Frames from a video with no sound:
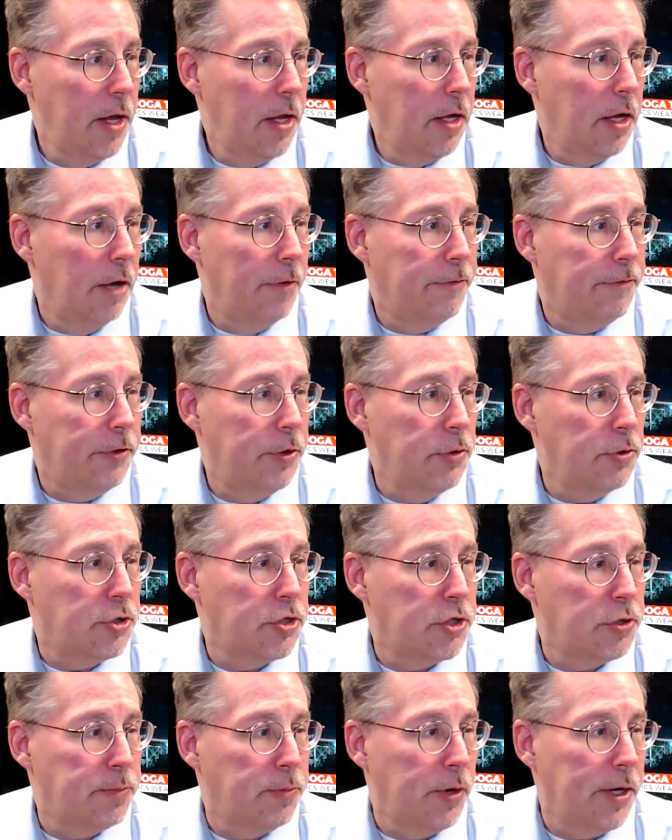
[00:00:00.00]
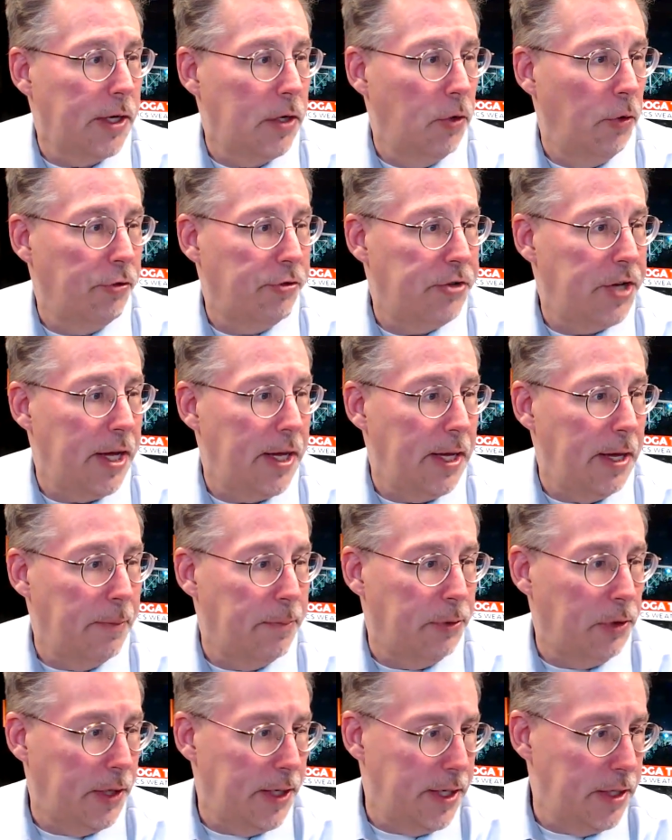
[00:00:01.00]
A few sprinkles taking
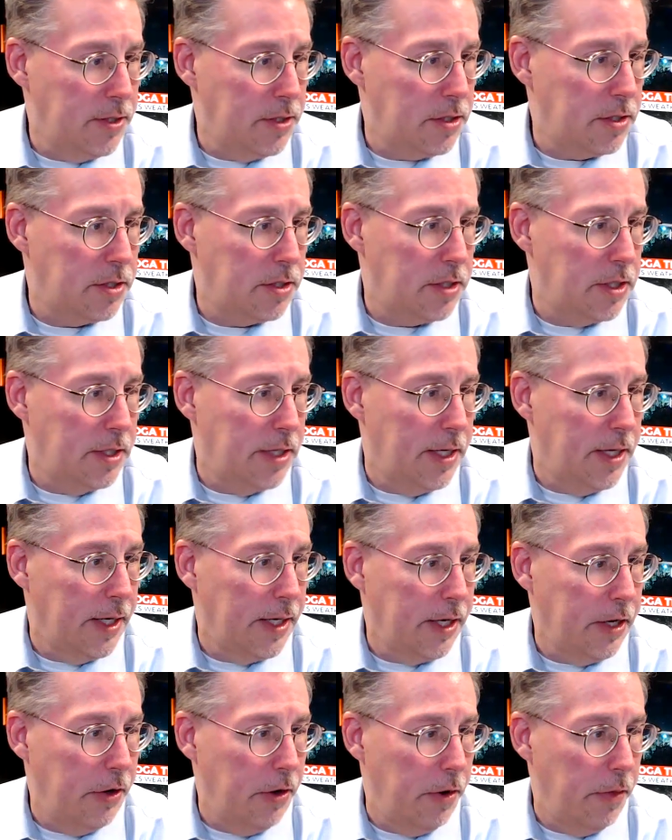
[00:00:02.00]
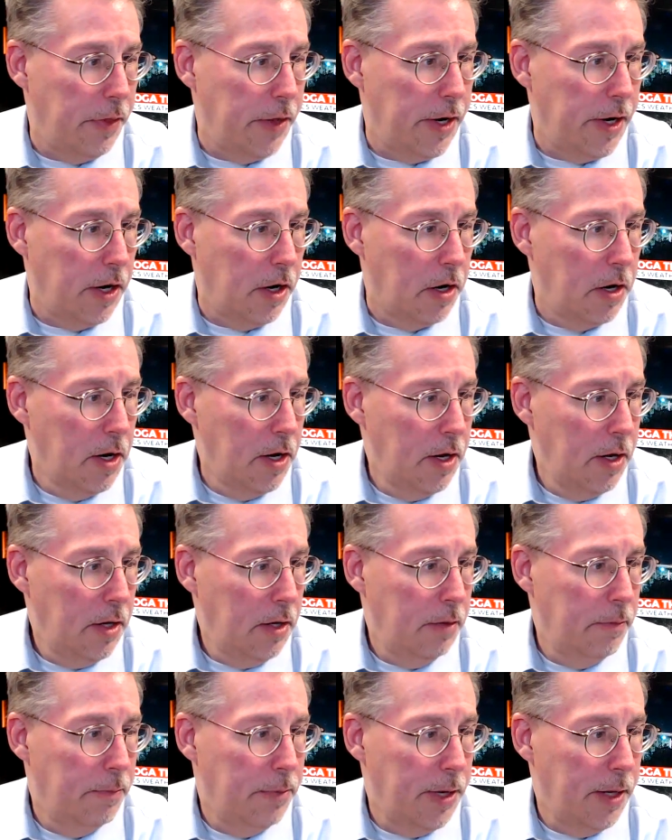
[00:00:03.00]
place here and there,
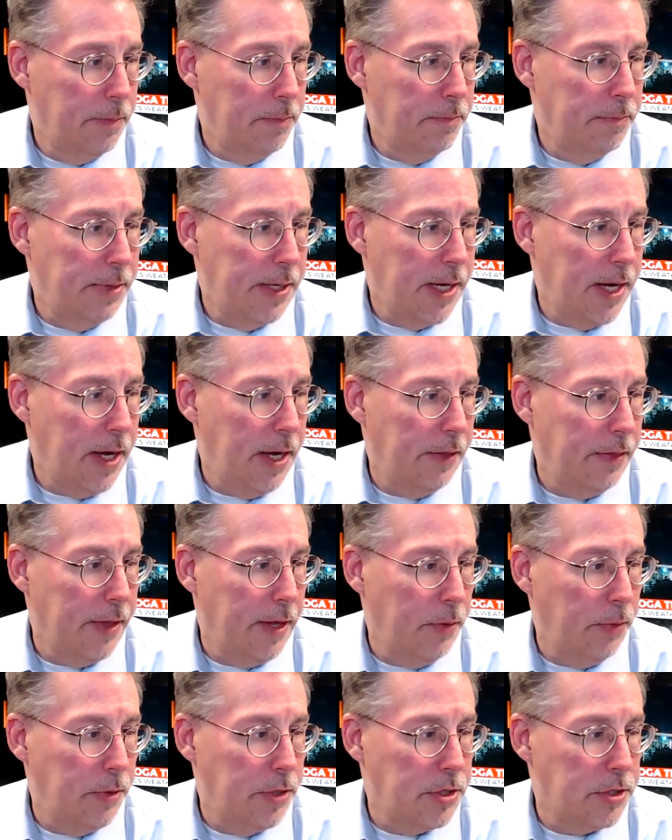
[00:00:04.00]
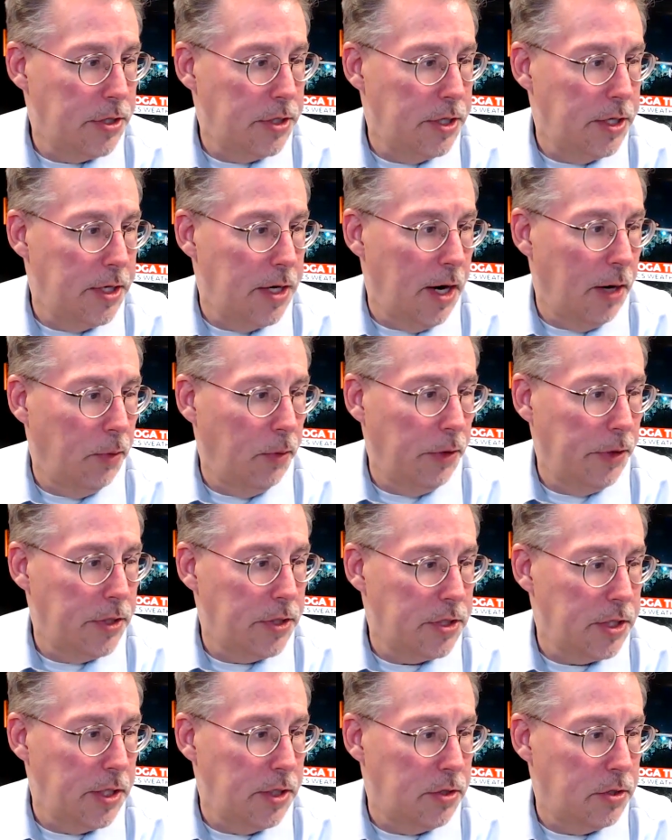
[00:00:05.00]
but beyond that, we just did not really
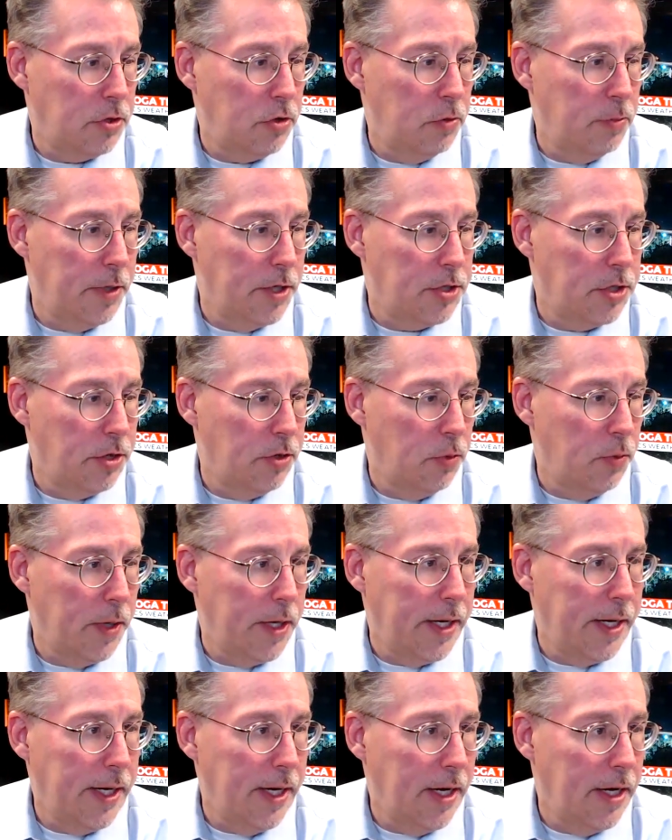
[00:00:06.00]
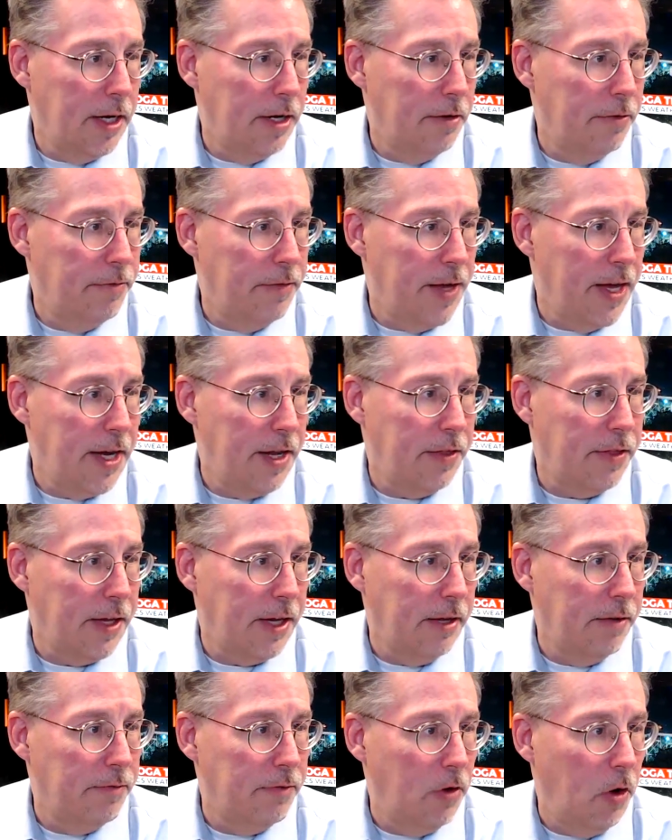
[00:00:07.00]
see too much in the way of anything
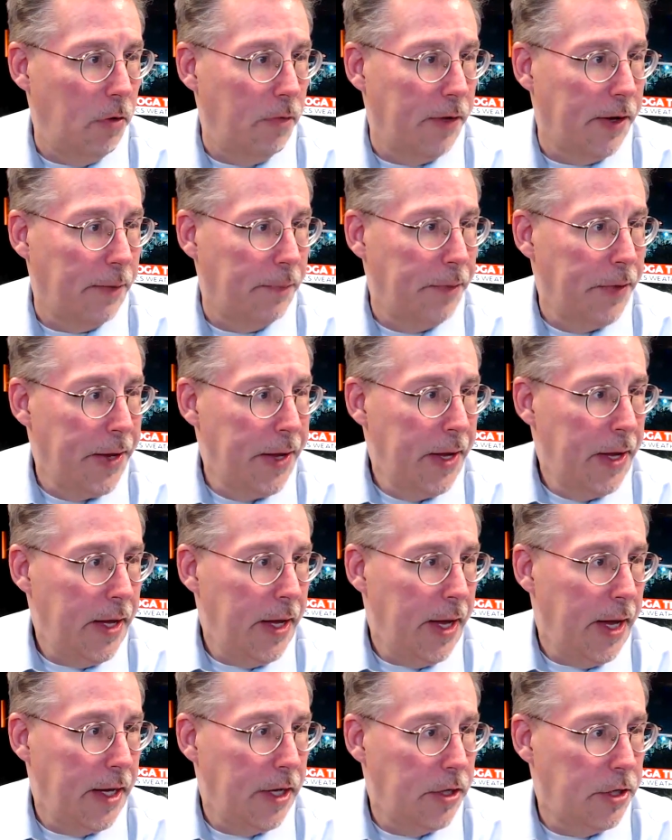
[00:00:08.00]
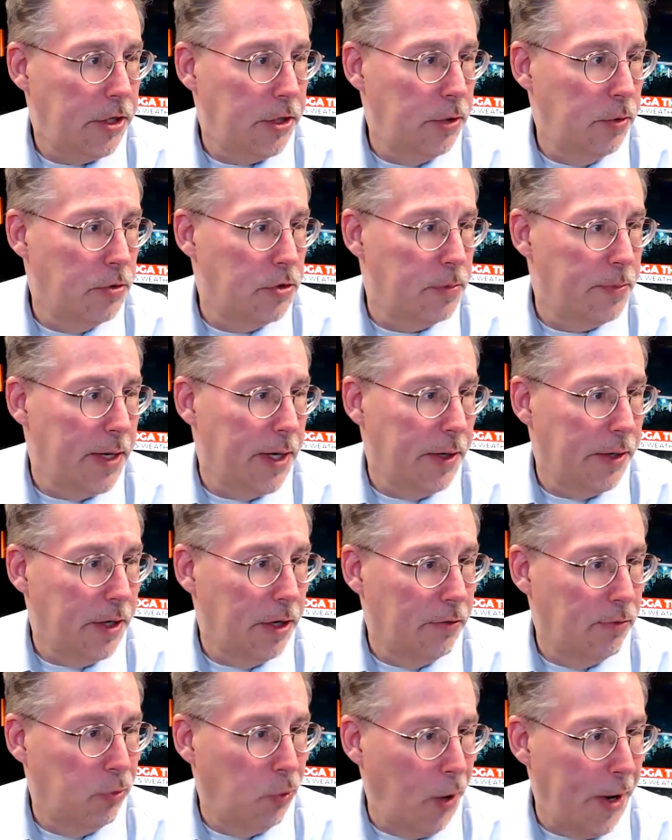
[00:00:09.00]
involving a huge amount
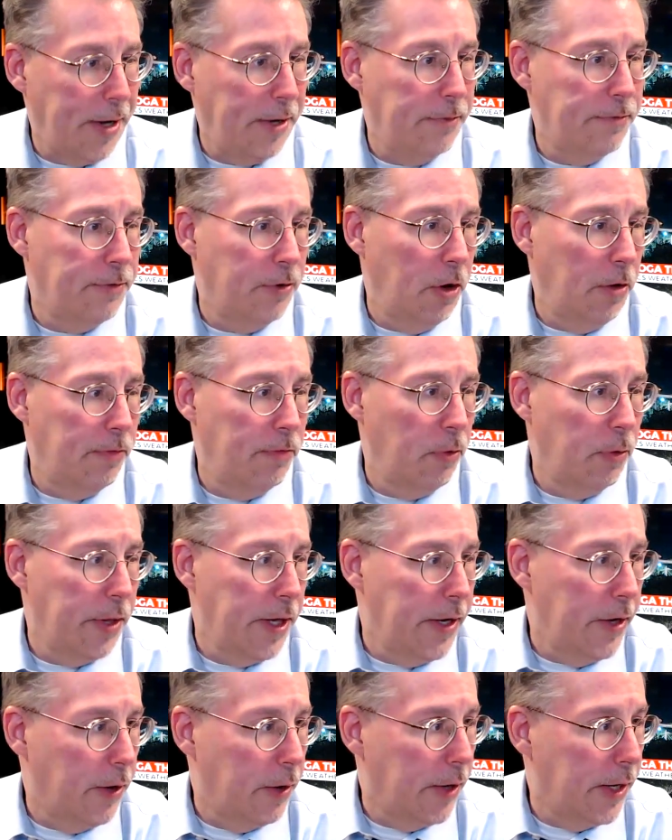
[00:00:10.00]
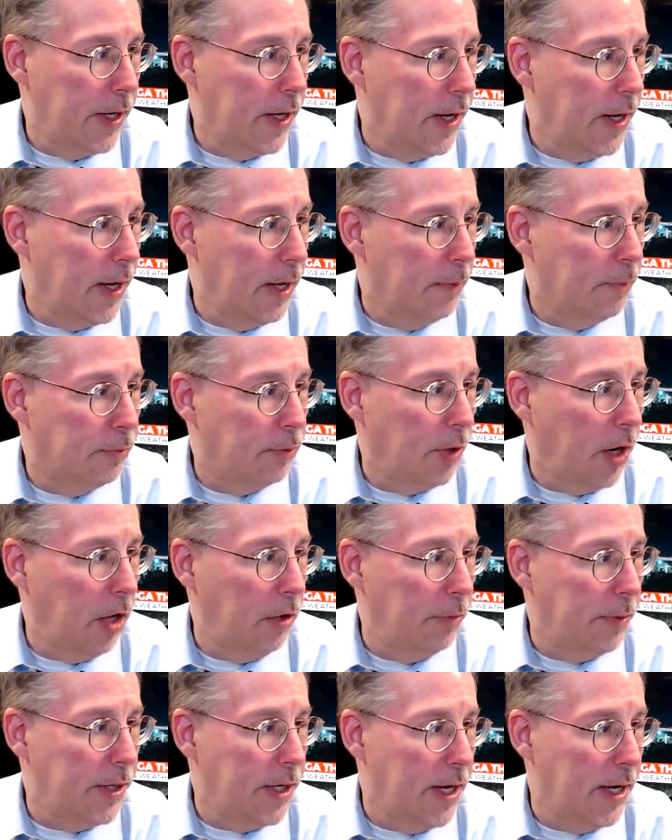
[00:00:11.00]
of rainfall for the area, and
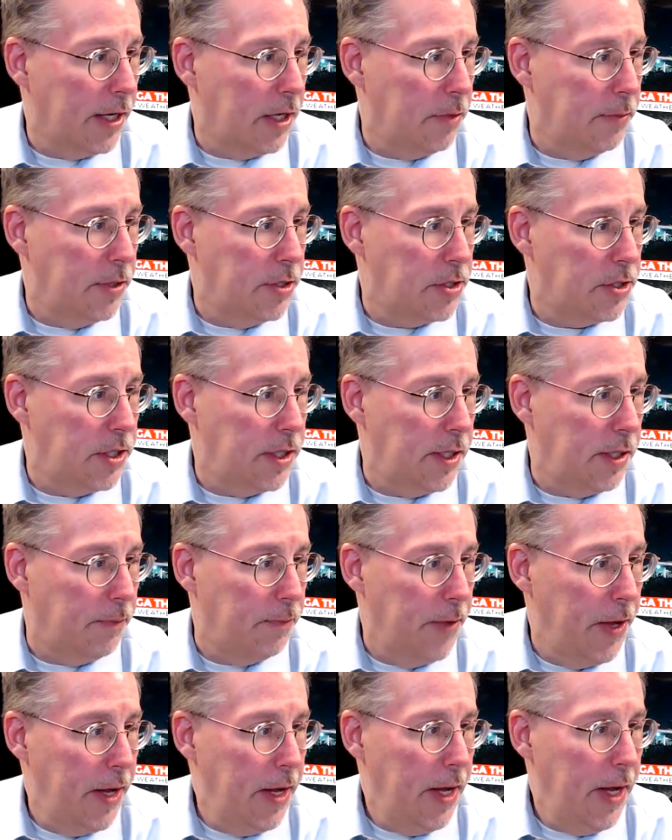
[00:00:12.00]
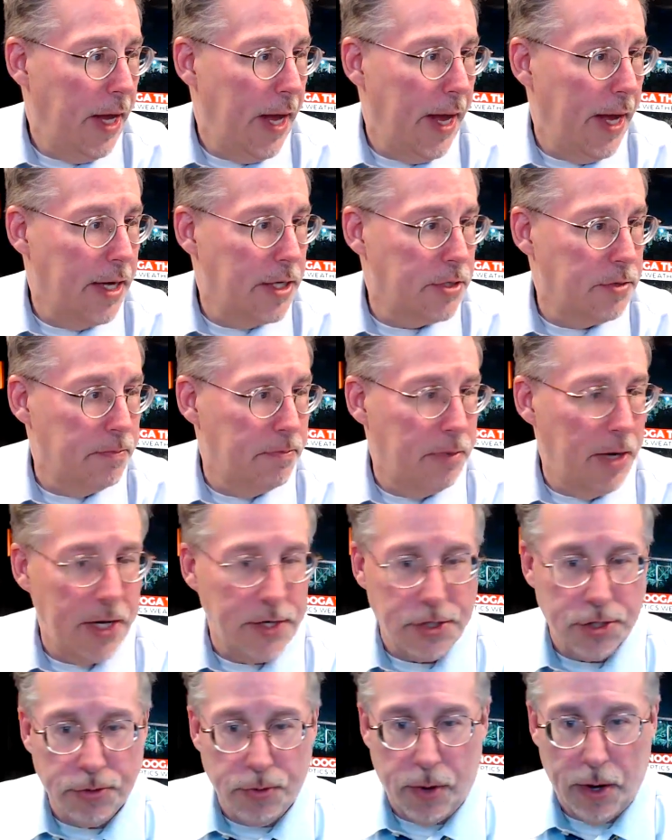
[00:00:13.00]
probably not going to be seeing as
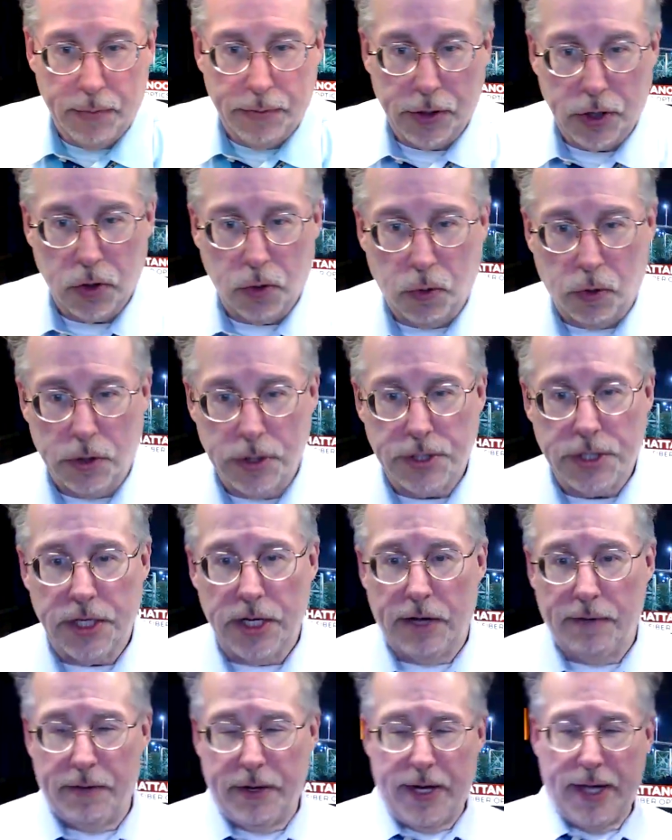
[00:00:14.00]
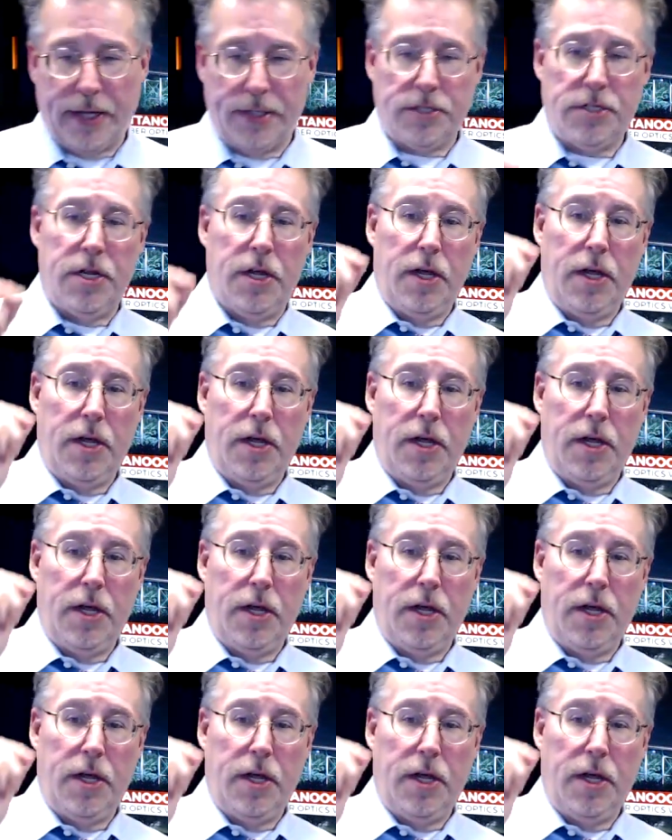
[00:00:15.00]
much throughout the course of the next